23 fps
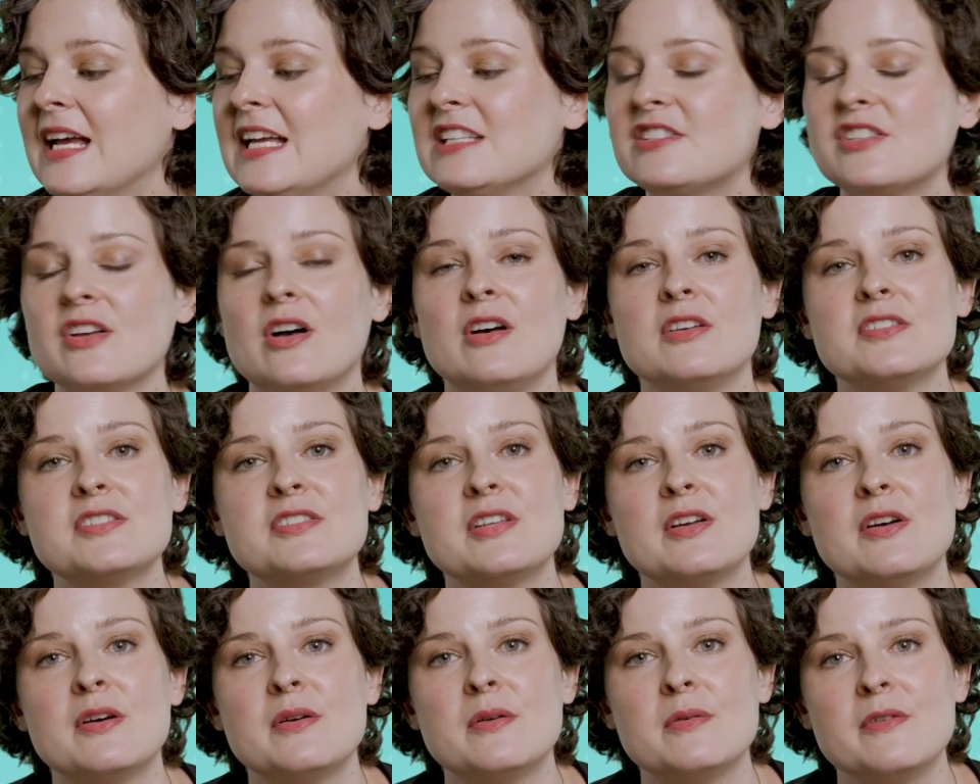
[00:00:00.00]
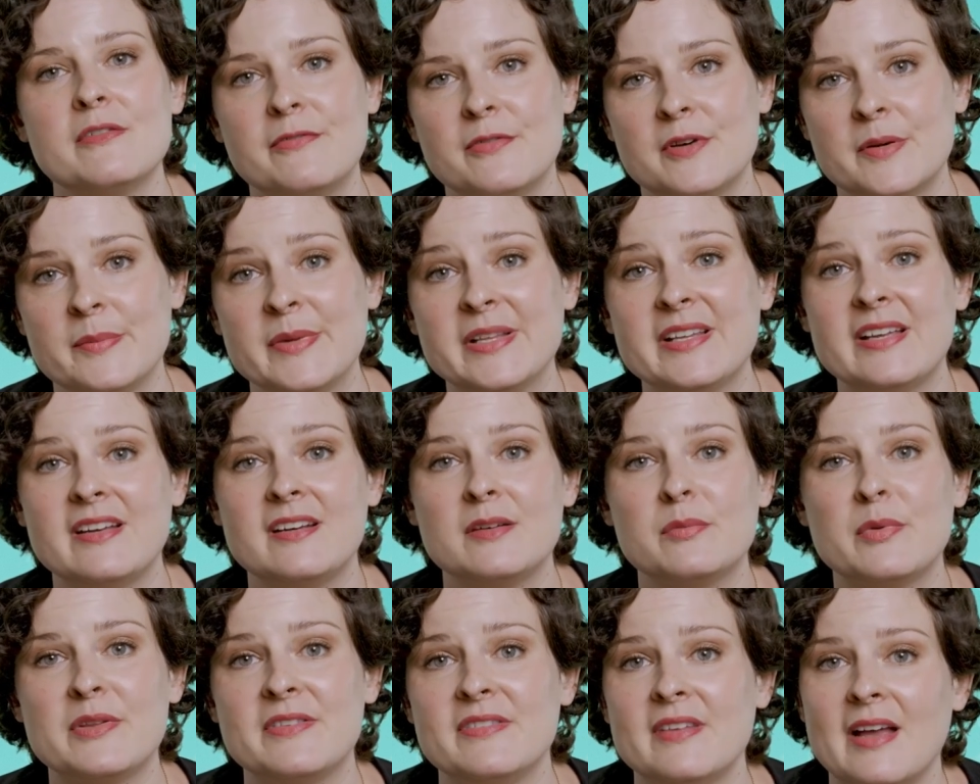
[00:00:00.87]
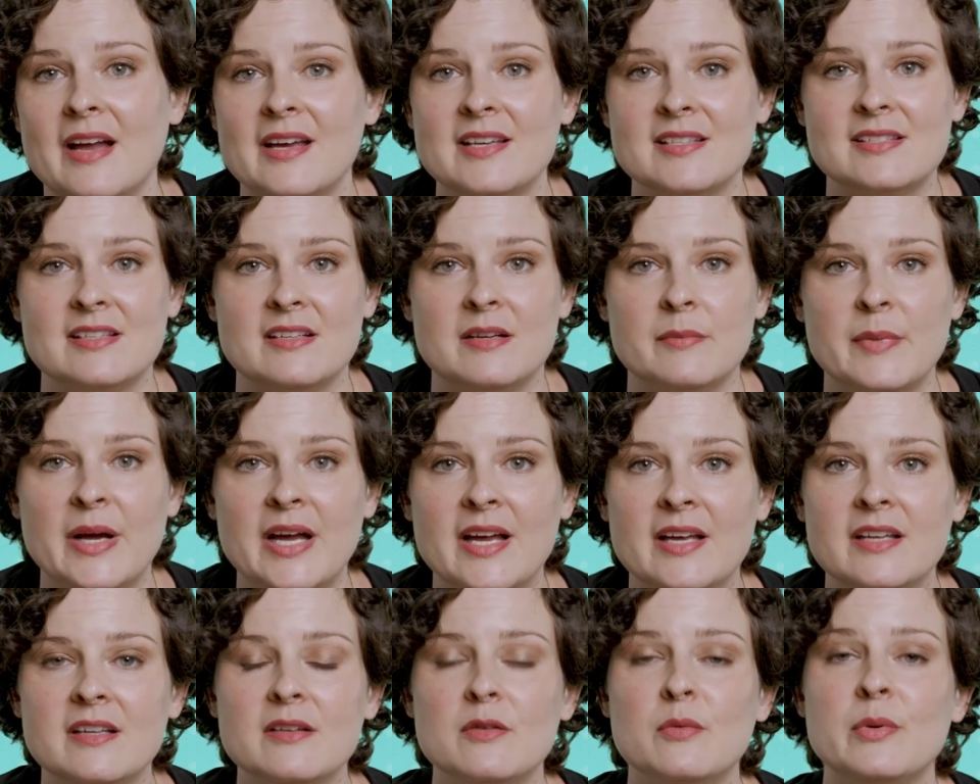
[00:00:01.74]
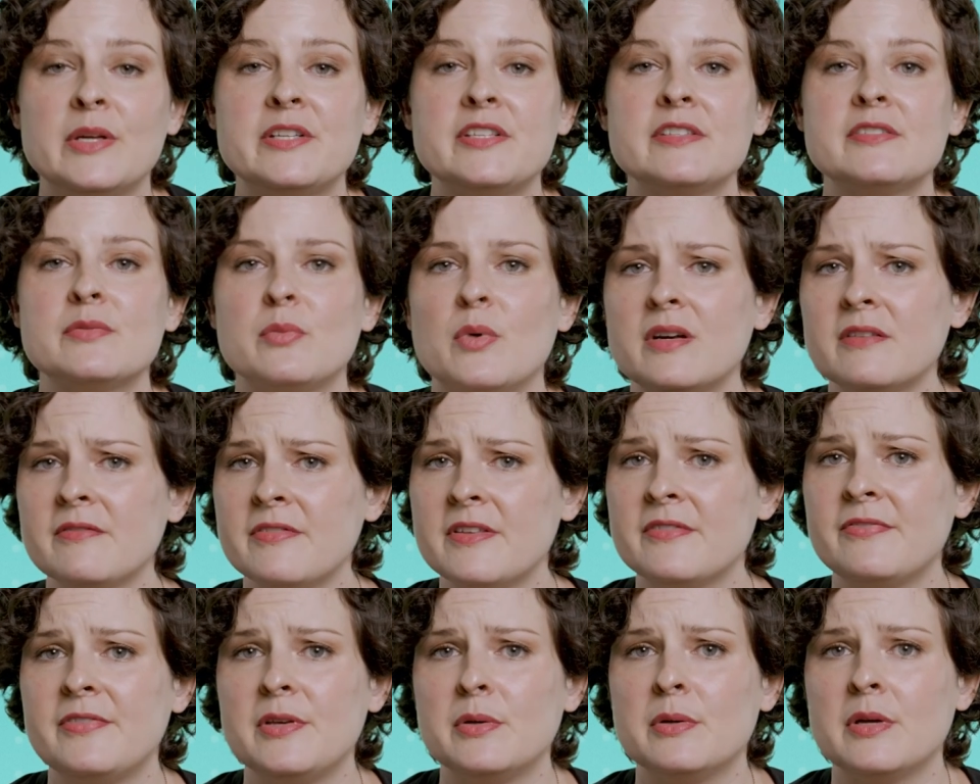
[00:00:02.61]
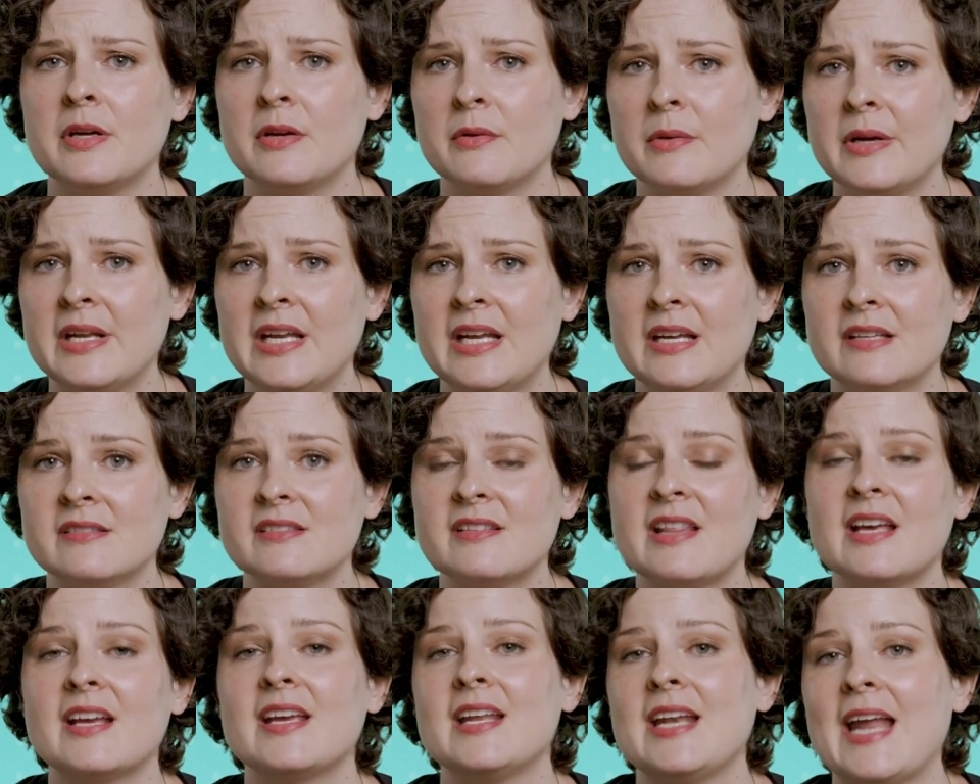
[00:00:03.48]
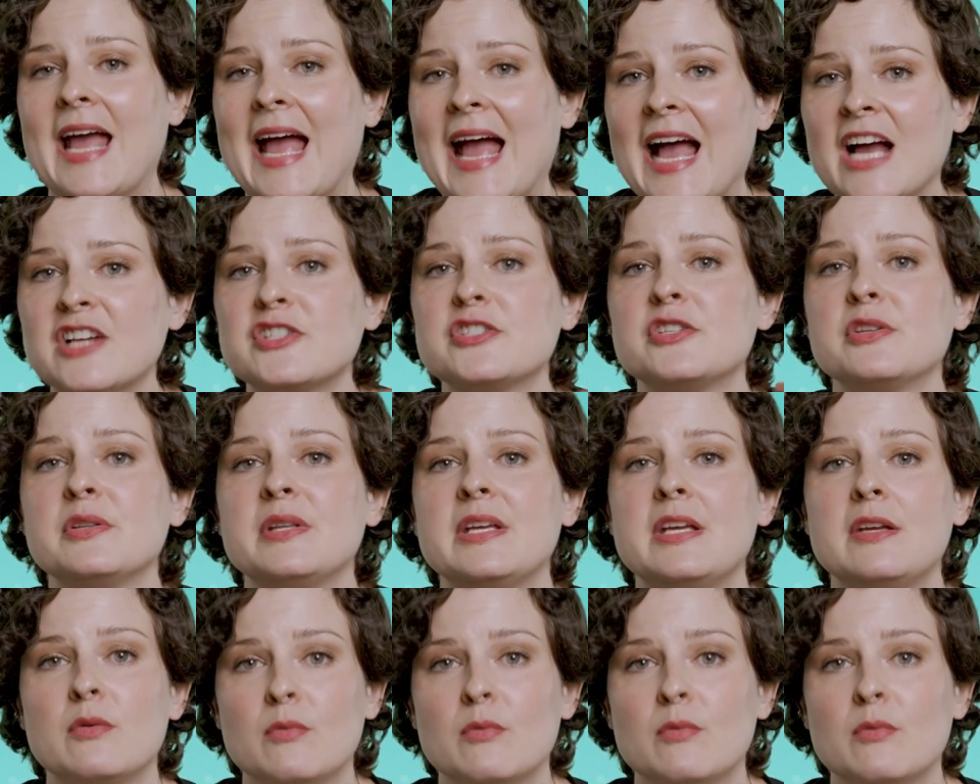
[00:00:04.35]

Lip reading: It's also formulated with niacinamide, which is one of the few ingredients that can actually